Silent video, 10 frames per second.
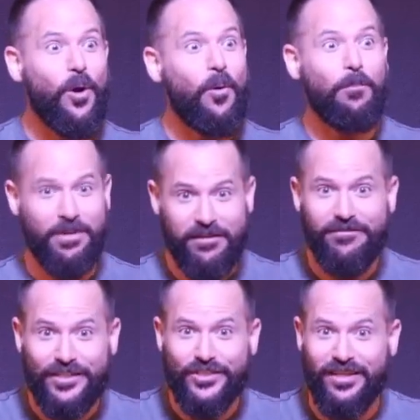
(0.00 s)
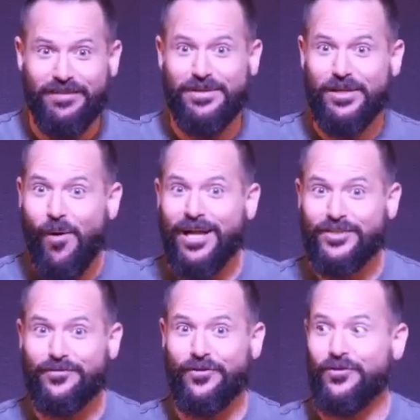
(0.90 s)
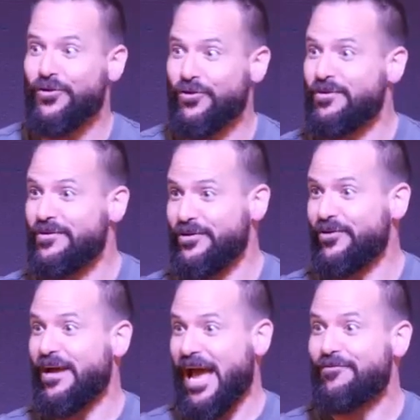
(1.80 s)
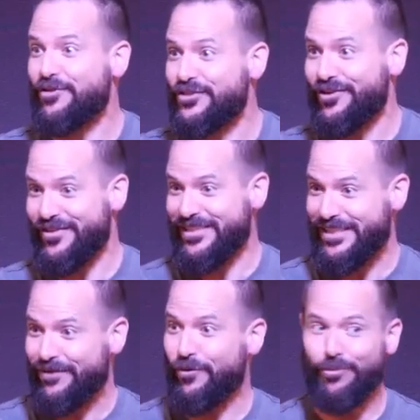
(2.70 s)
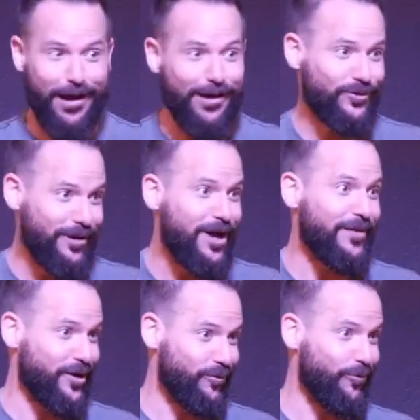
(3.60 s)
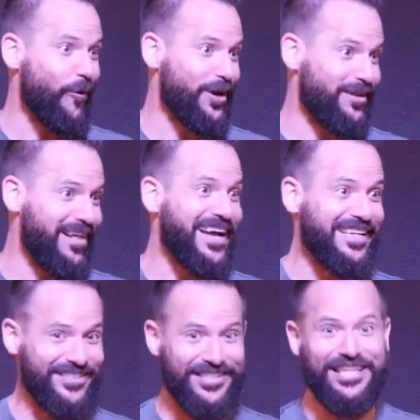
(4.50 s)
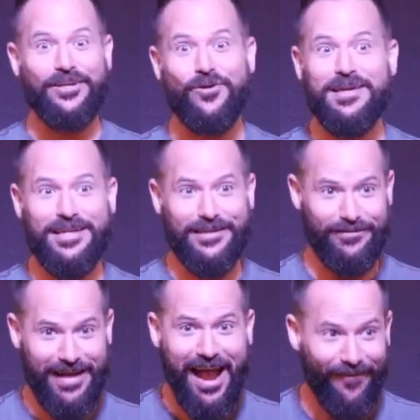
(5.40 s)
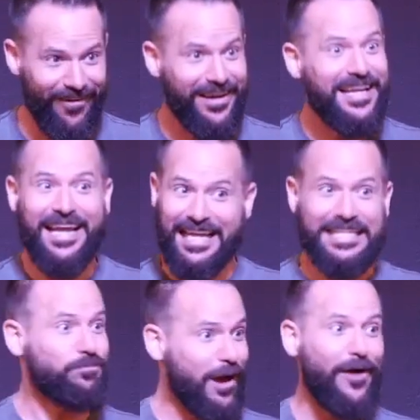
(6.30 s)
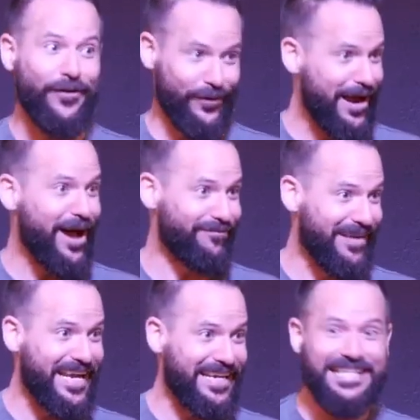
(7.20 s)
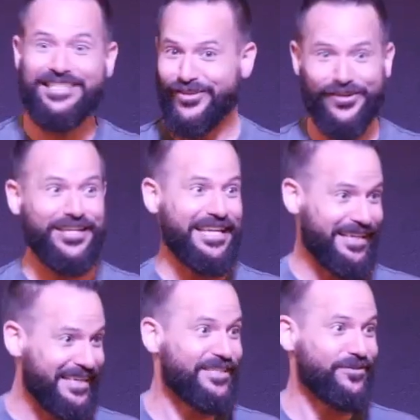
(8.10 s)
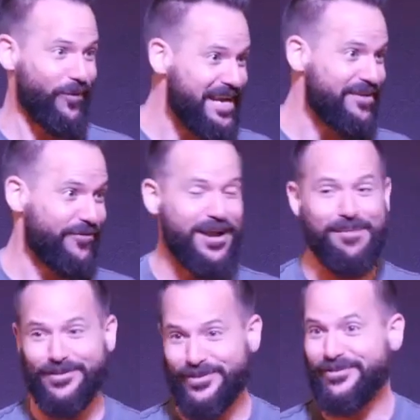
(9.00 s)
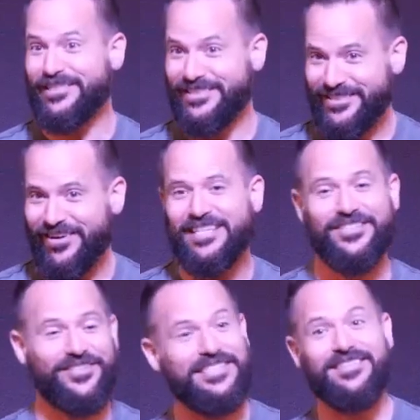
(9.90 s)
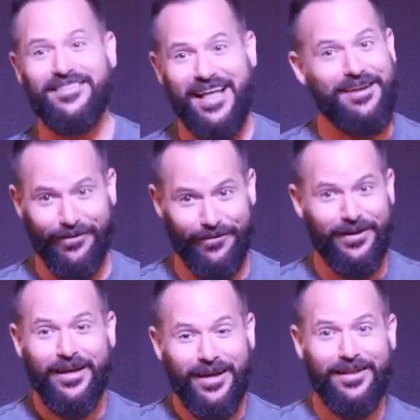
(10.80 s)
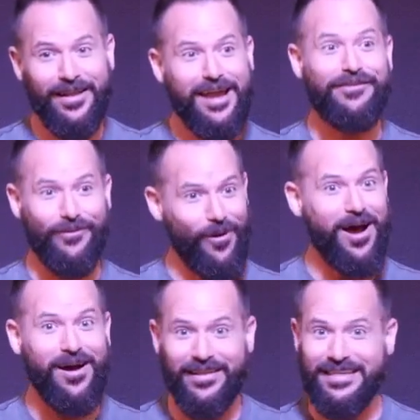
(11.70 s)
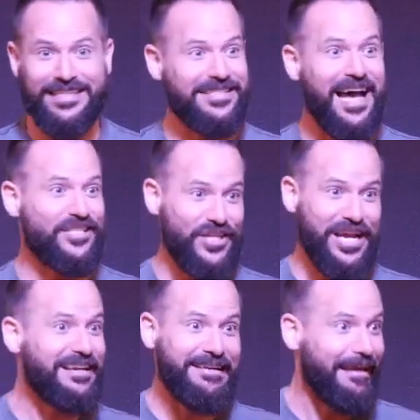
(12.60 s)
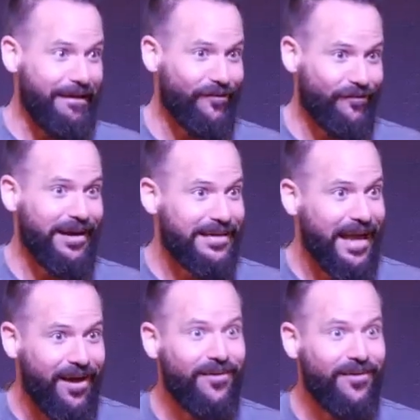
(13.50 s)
be vigilant, be watchful. Your, your adversary, the devil, prowls around like a roaring lion seeking whom he can devour. And he's prowling around, man. He's lurking and he's waiting for an opportunity to strike. So he's alive and alive and well, and he's not chained in hell right now.